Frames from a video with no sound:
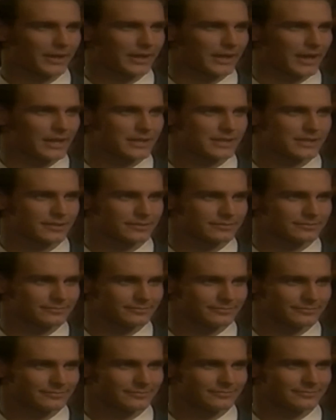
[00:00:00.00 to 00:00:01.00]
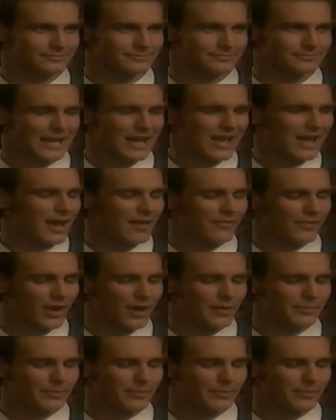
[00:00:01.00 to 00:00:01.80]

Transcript: my guest. However,